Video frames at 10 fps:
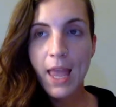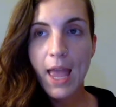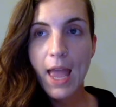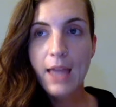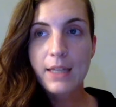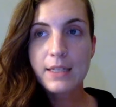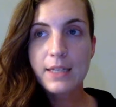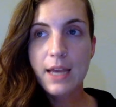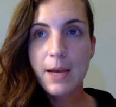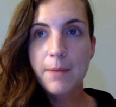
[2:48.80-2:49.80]
And
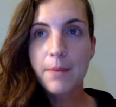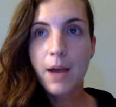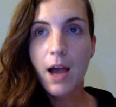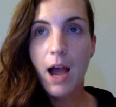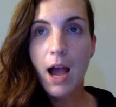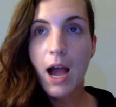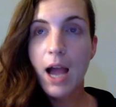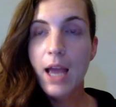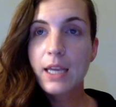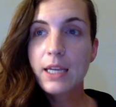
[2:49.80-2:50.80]

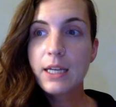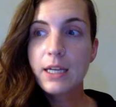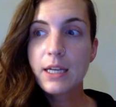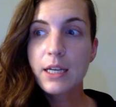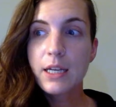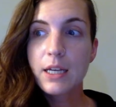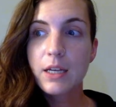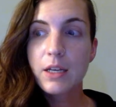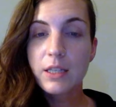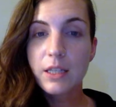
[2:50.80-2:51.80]
I
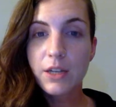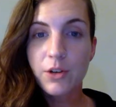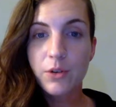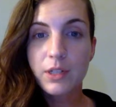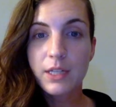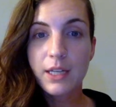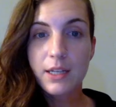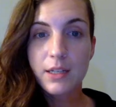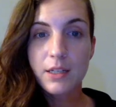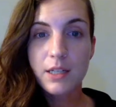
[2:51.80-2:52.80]
literally,
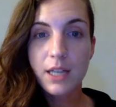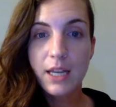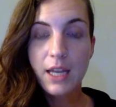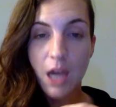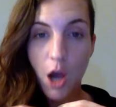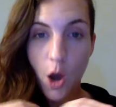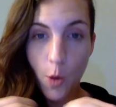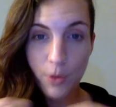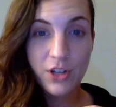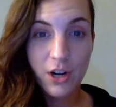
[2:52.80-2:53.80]
like,
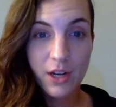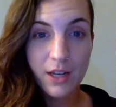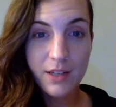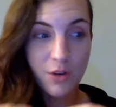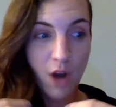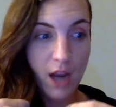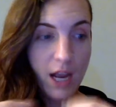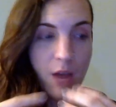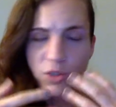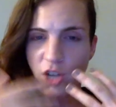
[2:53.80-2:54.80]
almost started crying.
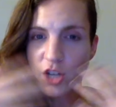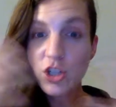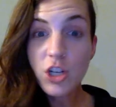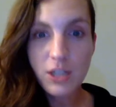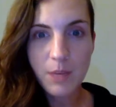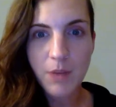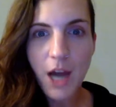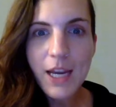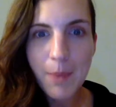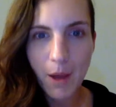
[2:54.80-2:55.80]
I just couldn't stop
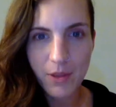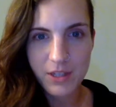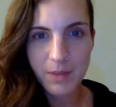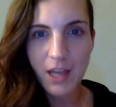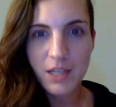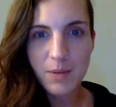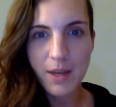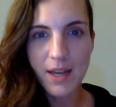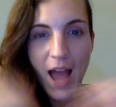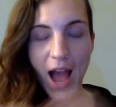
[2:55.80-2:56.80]
talking about this to my
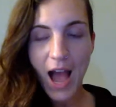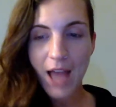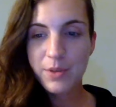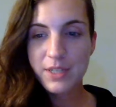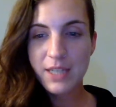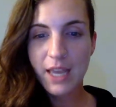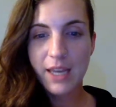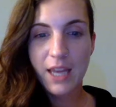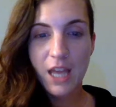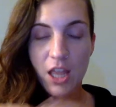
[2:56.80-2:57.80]
husband. I was
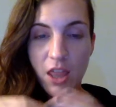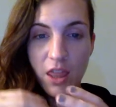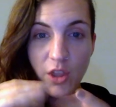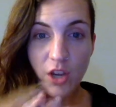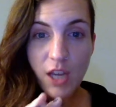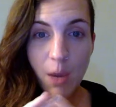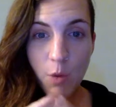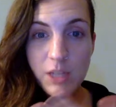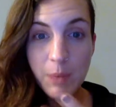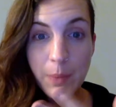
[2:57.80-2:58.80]
like, look at
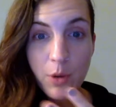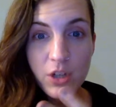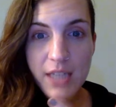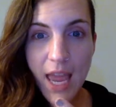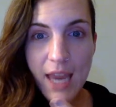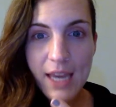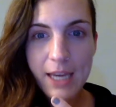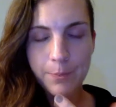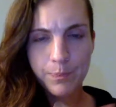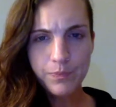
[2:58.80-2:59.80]
what these people are
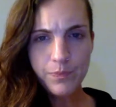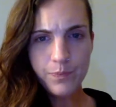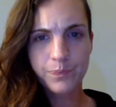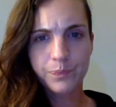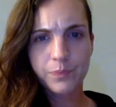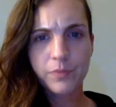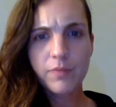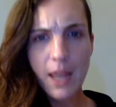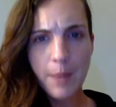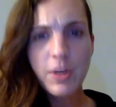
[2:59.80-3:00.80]
saying.
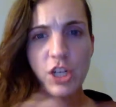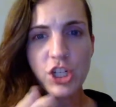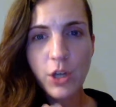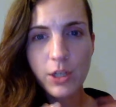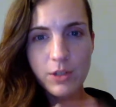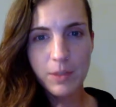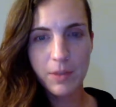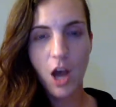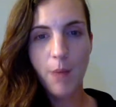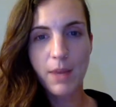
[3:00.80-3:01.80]
I'm going to show you some of
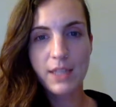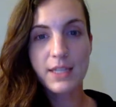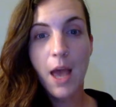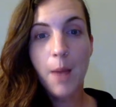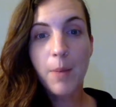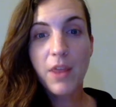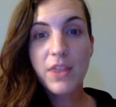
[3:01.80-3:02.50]
the comments. But